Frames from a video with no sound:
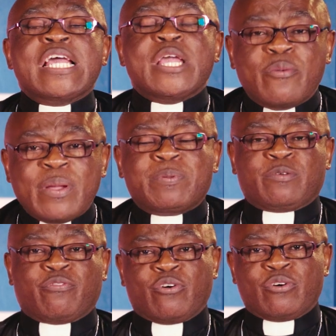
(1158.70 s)
weeps
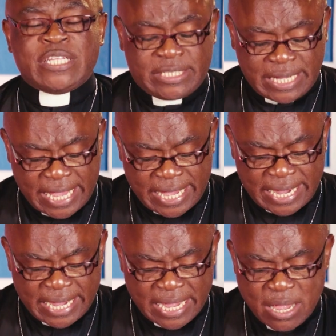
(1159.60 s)
for this
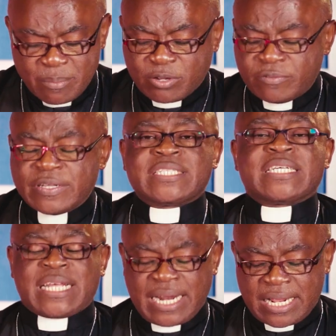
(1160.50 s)
king because of the
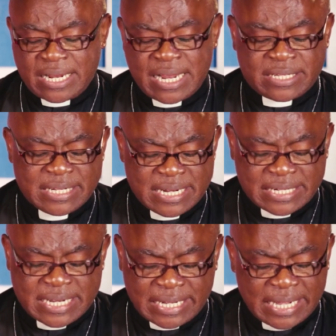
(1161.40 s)
thing
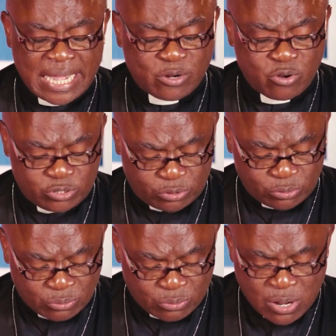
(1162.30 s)
that the king had gone
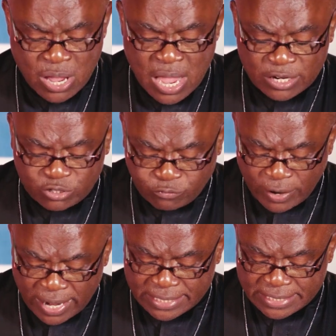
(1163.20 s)
through. And so,
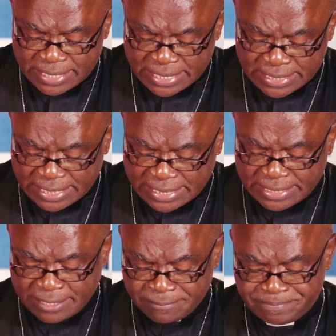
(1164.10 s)
friends, this
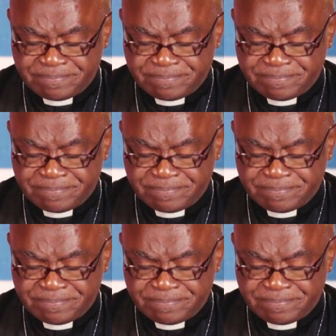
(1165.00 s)
is